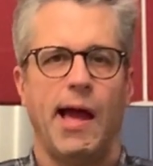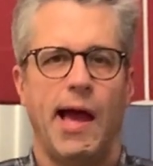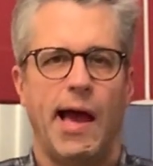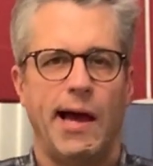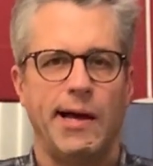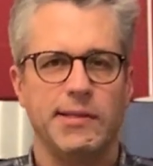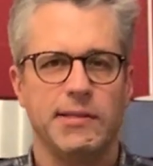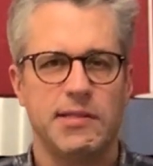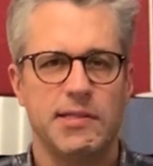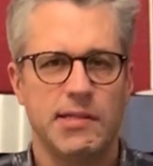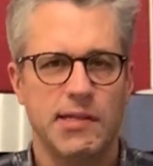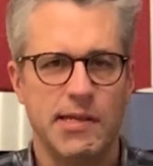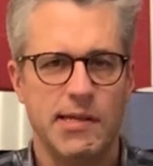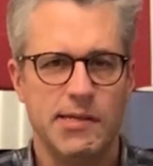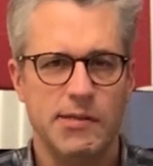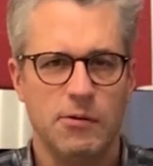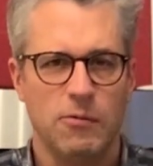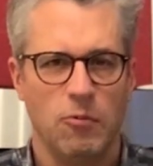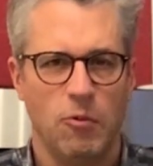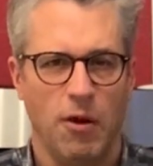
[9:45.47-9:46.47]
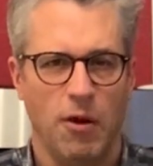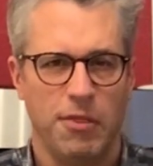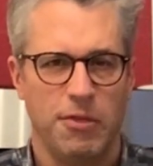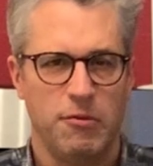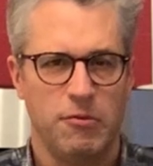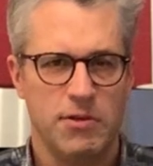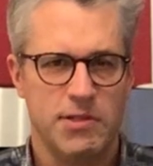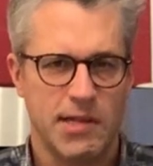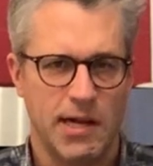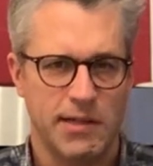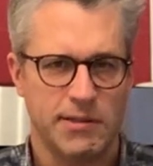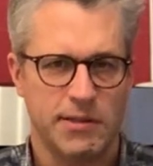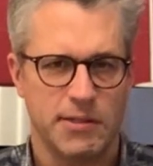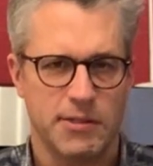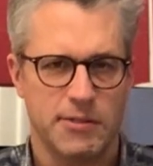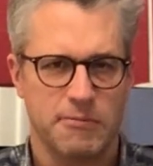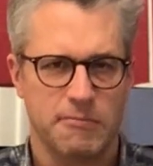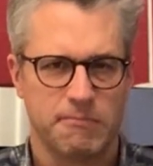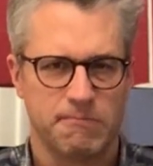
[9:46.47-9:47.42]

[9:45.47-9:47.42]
and see what the result is.